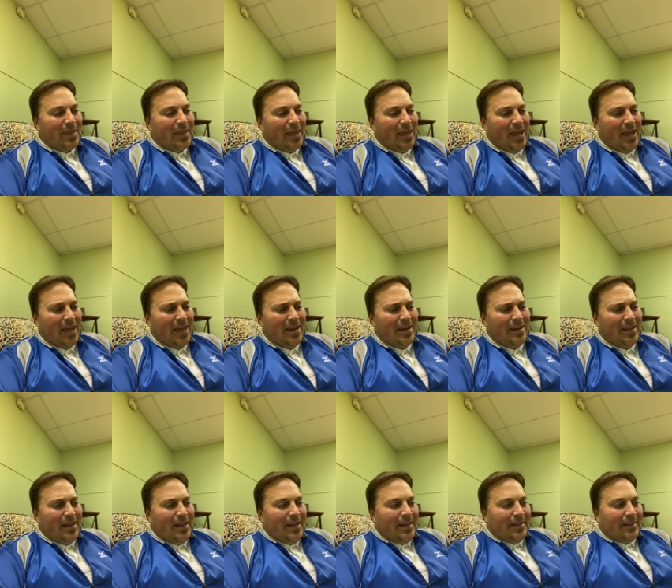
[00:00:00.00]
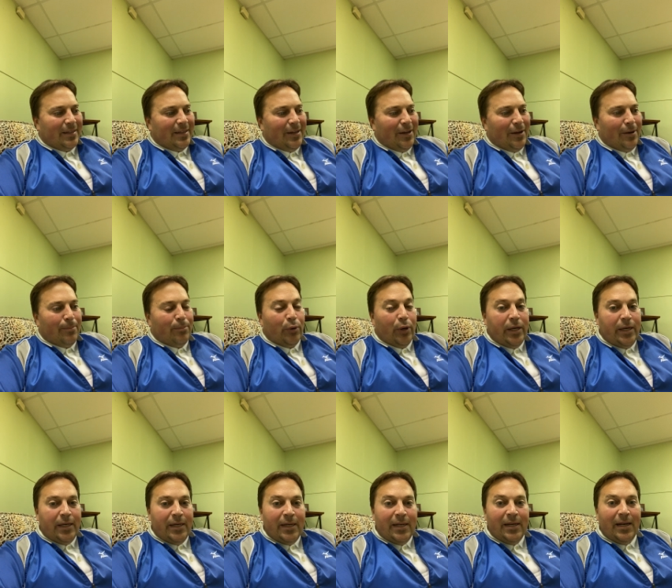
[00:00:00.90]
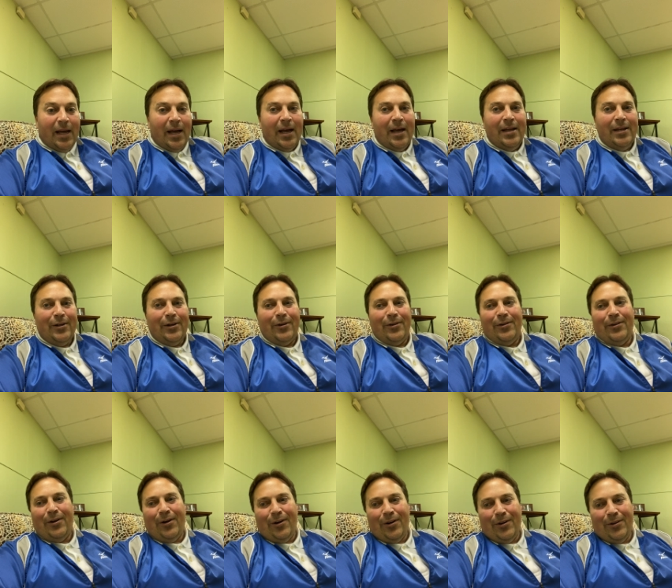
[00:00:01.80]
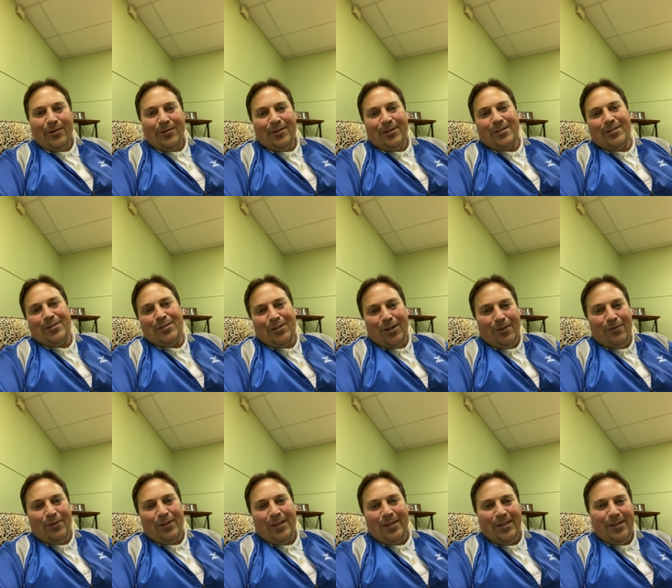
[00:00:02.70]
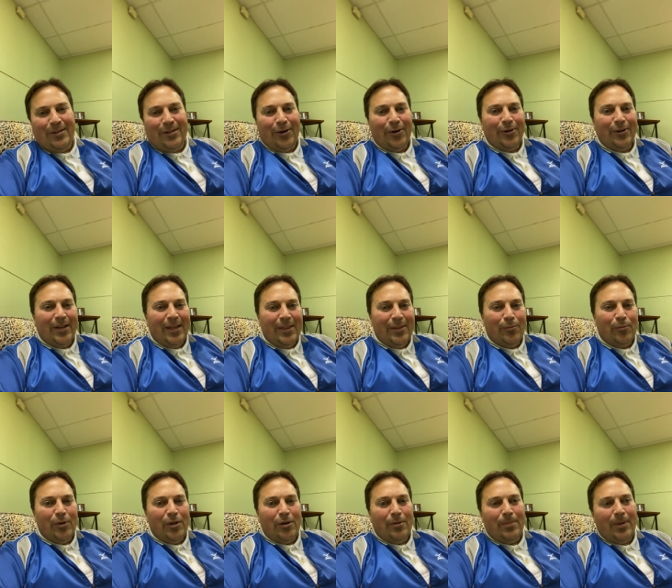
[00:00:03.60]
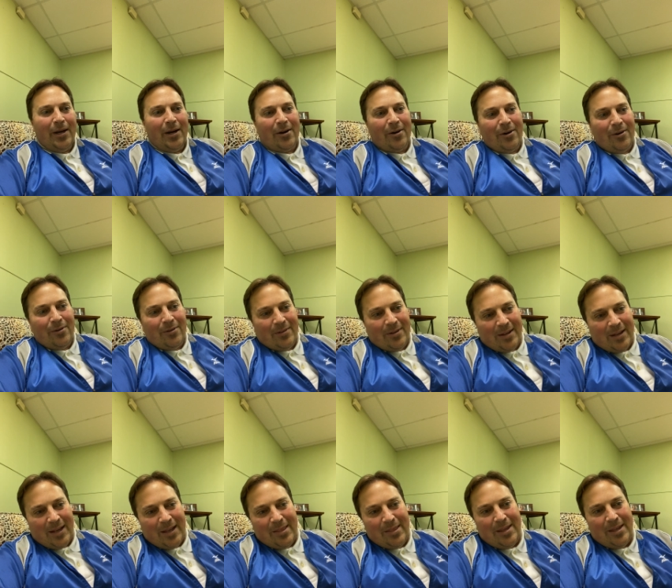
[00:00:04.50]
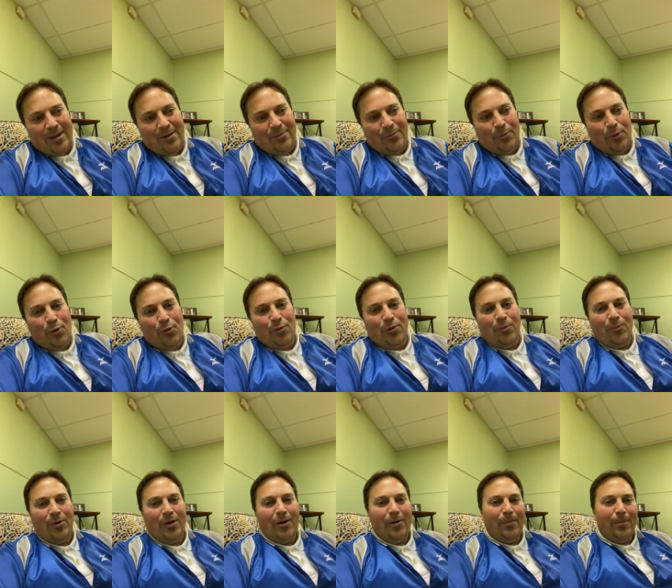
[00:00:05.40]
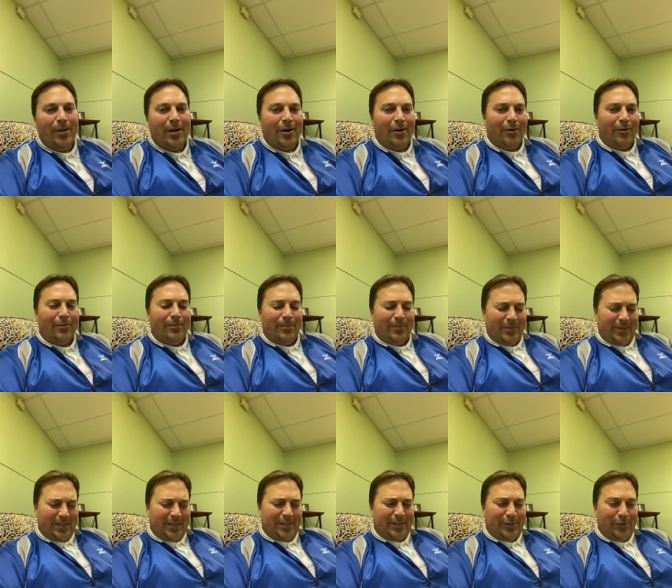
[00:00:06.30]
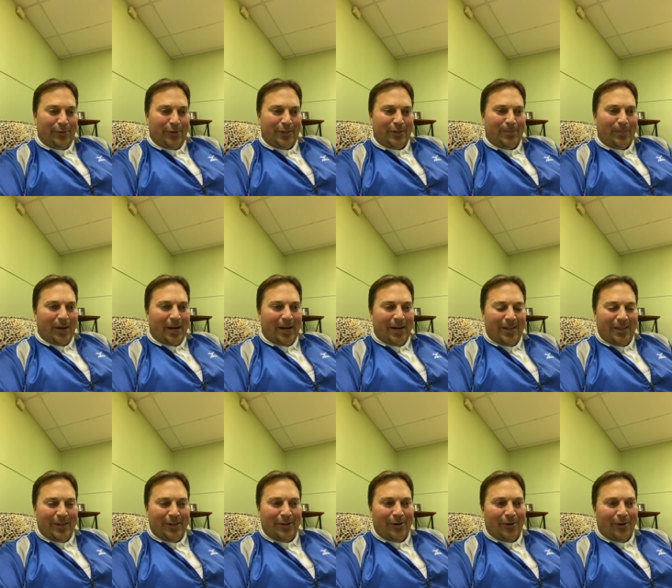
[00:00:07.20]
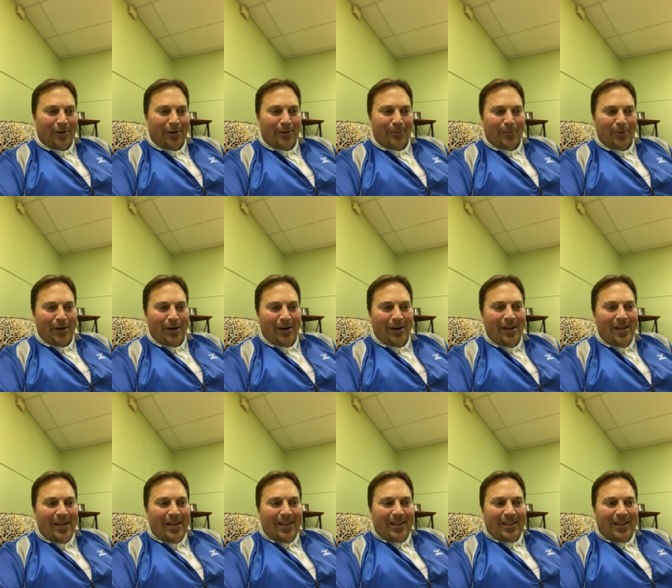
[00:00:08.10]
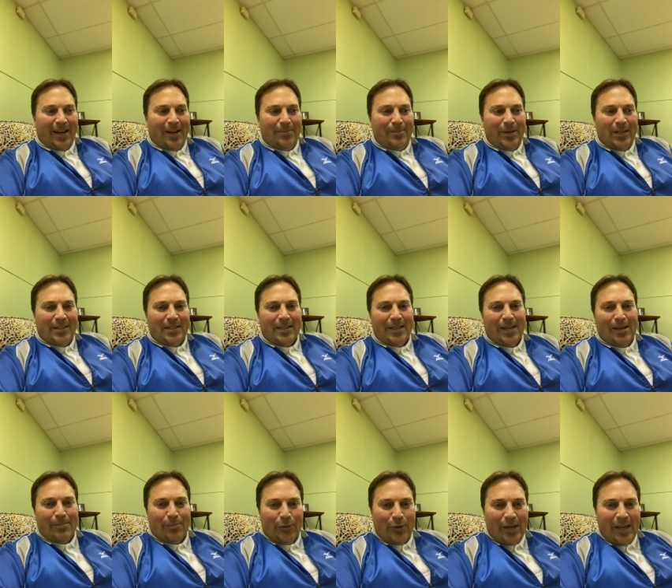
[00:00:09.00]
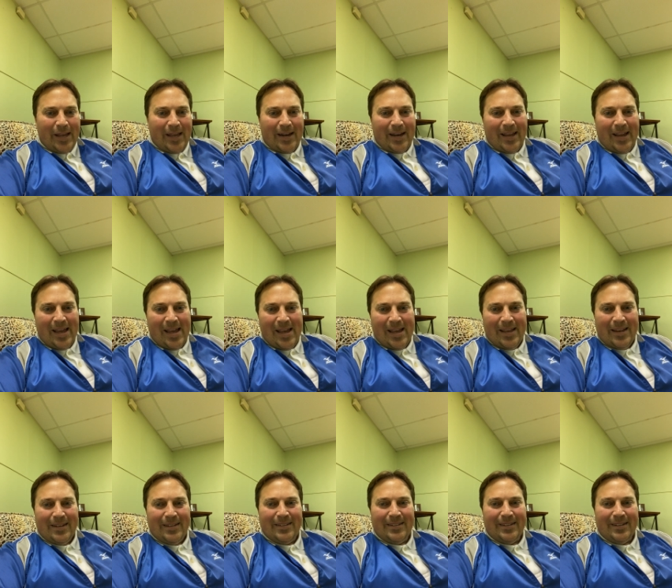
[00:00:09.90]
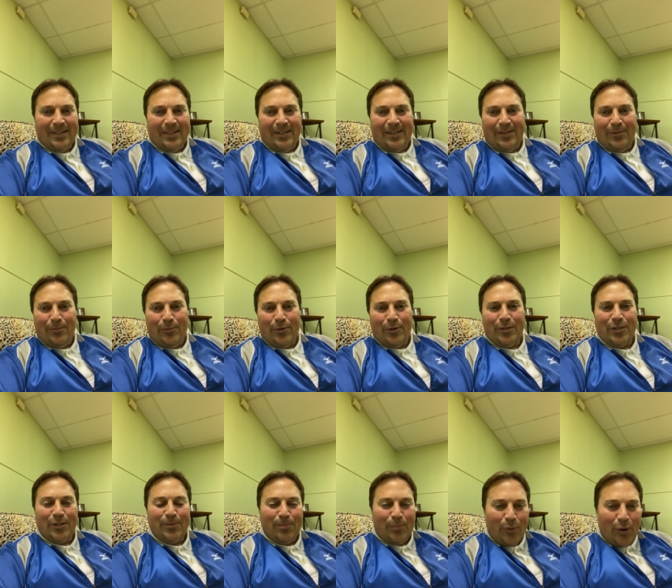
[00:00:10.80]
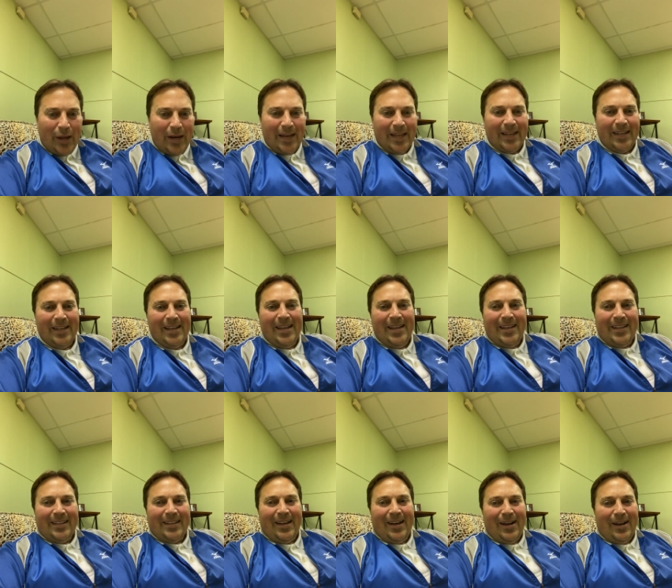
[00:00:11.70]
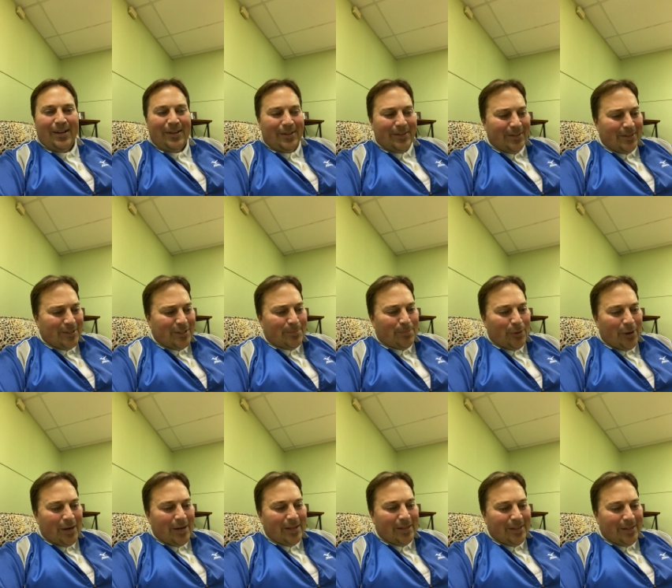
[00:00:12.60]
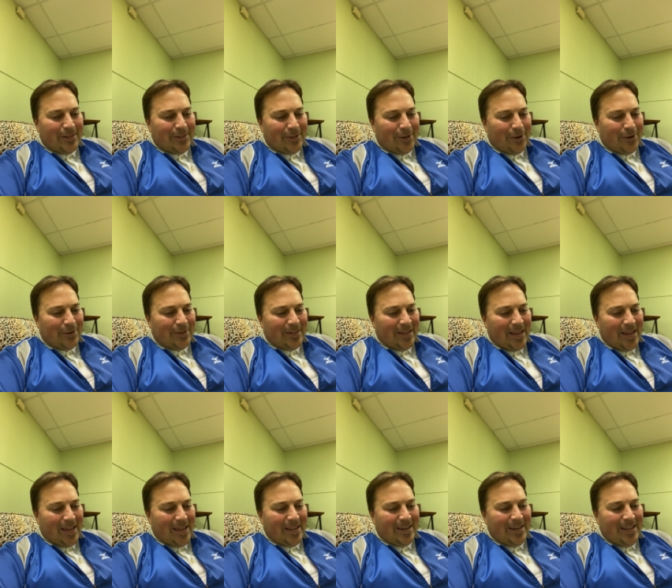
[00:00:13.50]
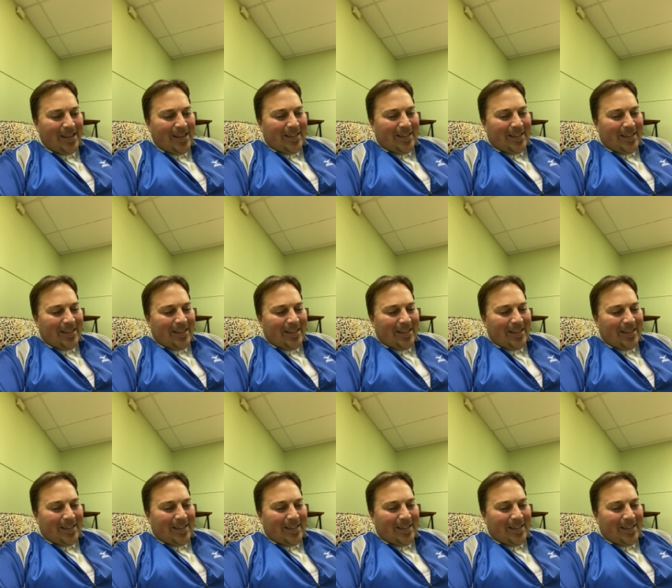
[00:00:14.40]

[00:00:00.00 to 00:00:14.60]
and Brayden and I are shoveling the dirt in the wheelbarrow. I then roll the wheelbarrow to the spot in the yard where Mitzi and Brianna were spreading the dirt, and